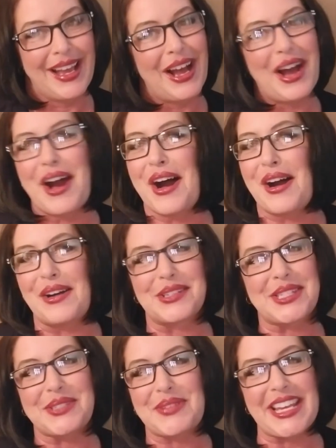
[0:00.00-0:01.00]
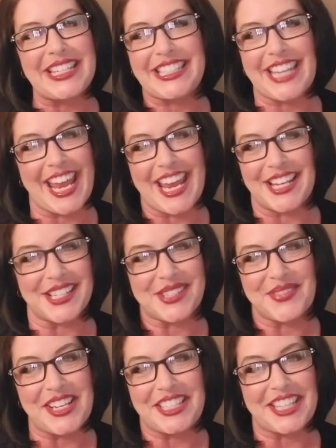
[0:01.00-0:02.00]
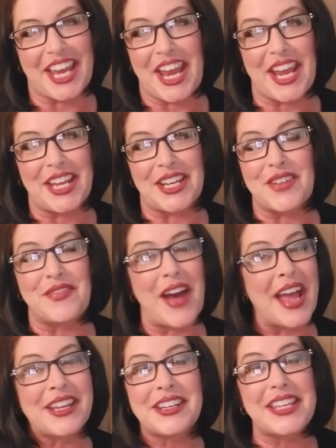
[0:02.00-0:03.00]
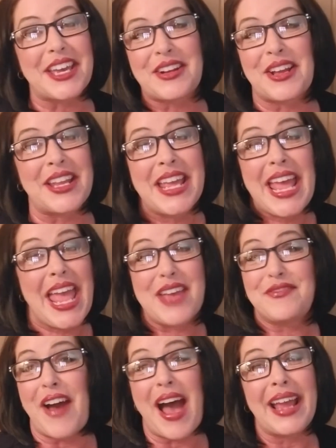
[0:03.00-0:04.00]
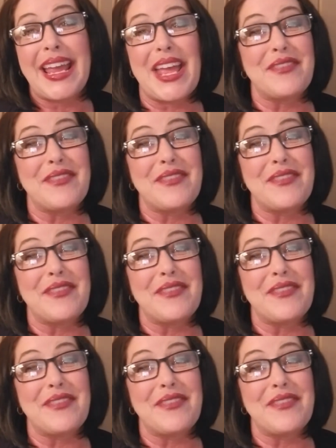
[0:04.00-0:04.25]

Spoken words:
Oh, sweet Jane, sweet Jane. If I could get on, if I